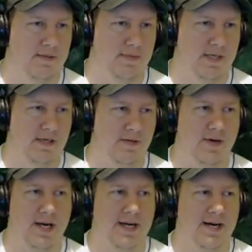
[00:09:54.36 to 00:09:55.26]
But
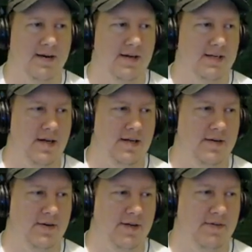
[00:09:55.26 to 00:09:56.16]
right now, I
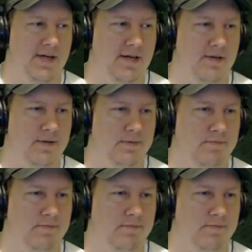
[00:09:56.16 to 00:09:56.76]
don't have a heal.